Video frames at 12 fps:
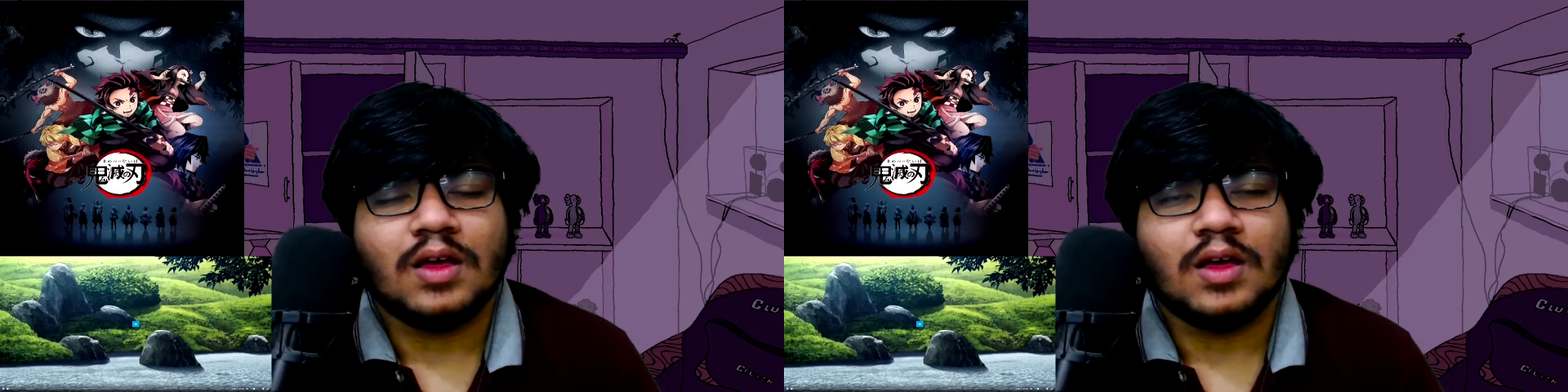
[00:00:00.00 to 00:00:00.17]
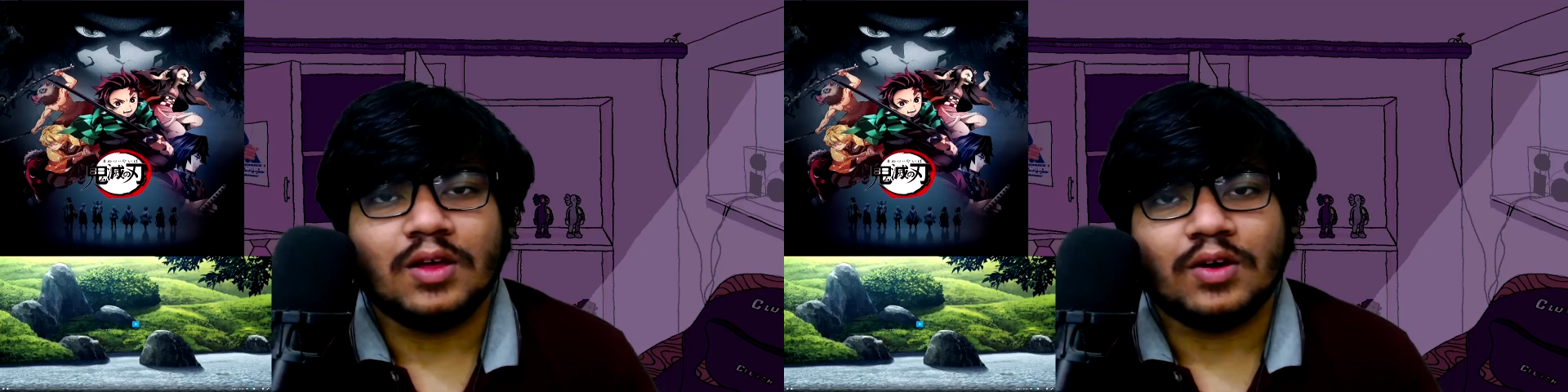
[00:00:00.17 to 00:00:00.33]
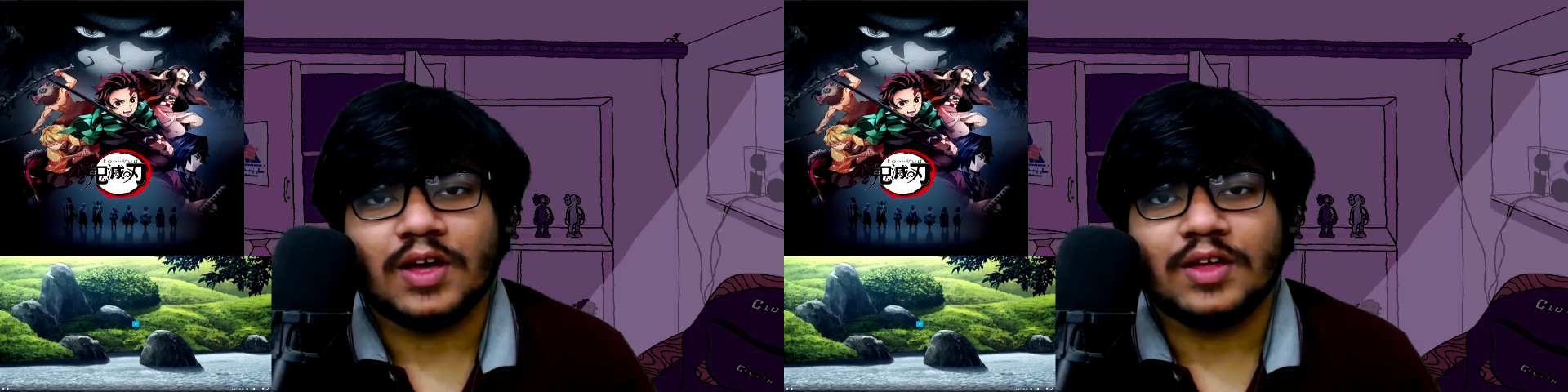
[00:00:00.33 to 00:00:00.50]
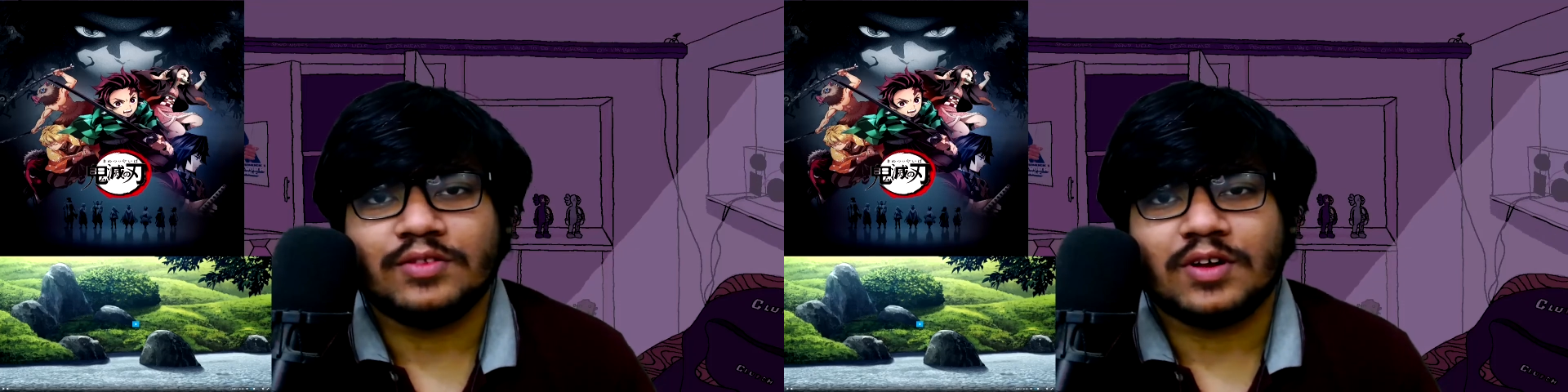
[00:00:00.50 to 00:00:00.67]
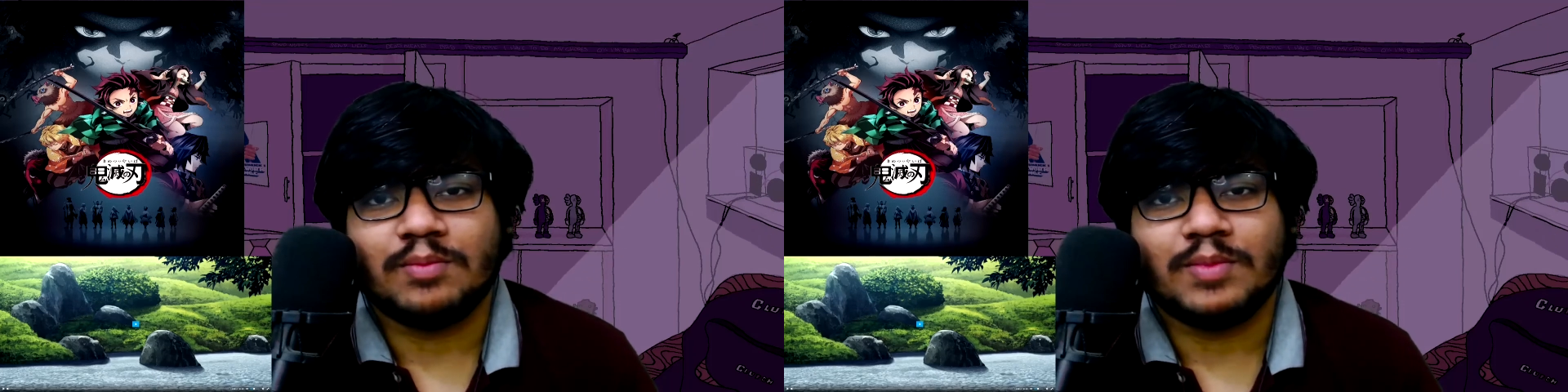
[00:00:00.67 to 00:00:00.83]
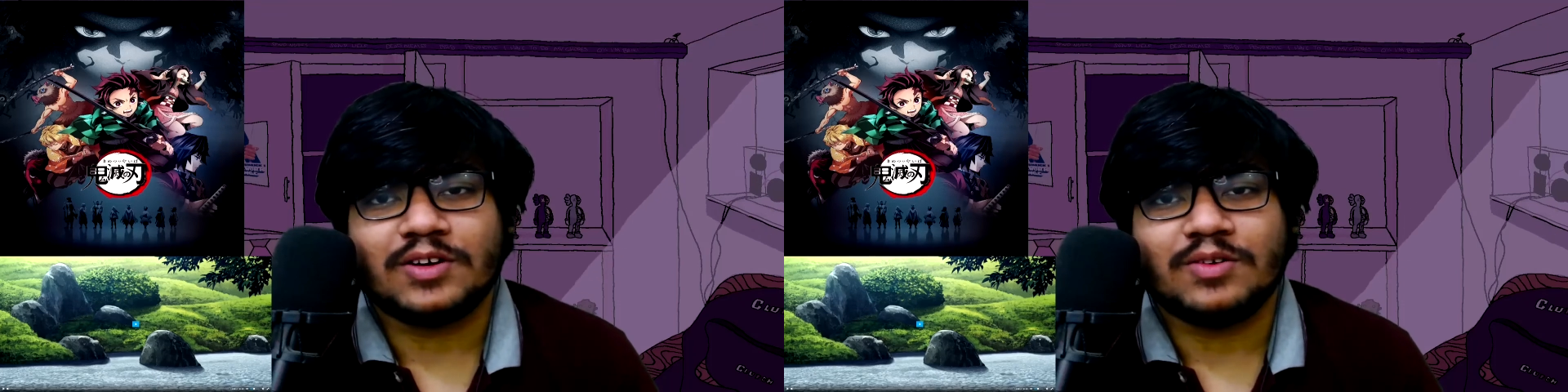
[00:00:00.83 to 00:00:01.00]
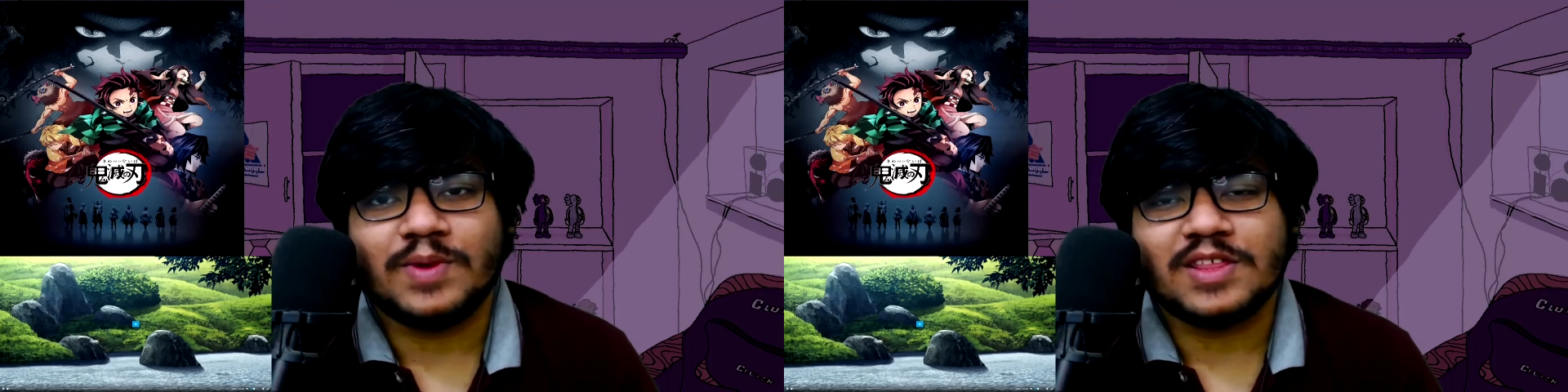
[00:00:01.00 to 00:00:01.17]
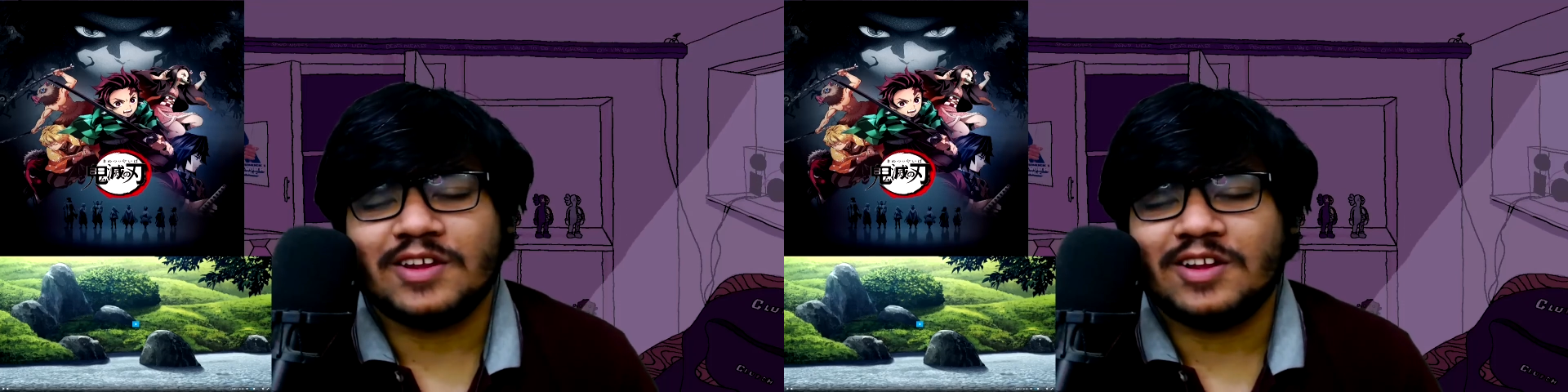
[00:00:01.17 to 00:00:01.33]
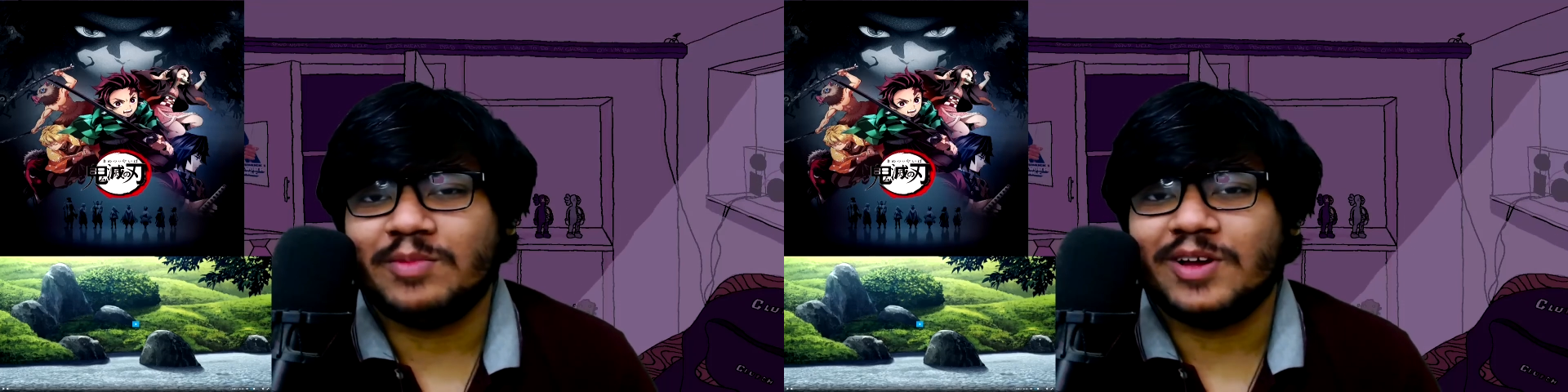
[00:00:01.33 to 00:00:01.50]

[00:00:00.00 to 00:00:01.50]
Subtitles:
Hey guys, welcome back to my channel.